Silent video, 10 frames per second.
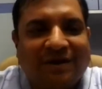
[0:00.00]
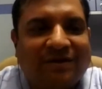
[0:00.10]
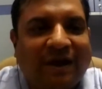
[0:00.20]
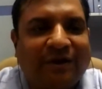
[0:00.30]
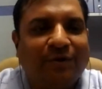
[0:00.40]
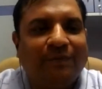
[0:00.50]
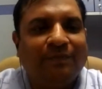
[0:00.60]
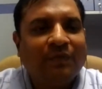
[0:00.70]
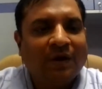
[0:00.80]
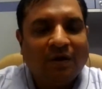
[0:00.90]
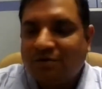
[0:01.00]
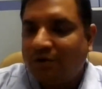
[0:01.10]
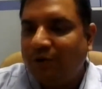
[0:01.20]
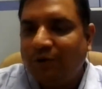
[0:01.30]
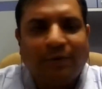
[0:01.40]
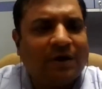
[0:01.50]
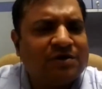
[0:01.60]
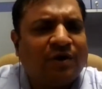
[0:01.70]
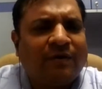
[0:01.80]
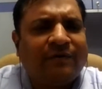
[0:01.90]
you, sir. Thank you. So due to
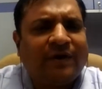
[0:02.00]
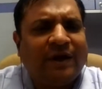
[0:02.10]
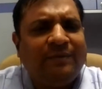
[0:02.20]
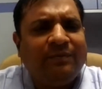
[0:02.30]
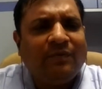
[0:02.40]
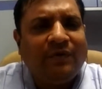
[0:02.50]
constraint of time,